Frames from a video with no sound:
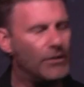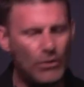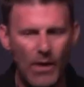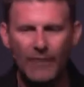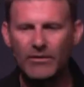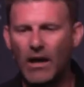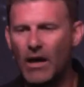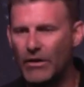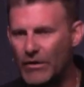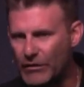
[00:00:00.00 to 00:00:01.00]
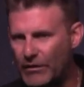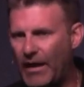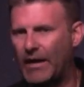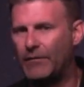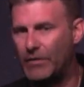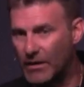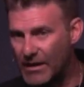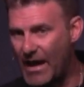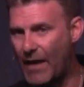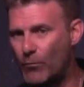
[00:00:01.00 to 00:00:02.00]
you have to understand if you're going
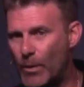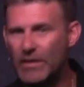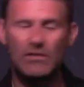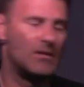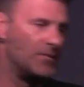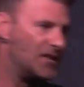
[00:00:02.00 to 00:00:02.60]
to have wisdom to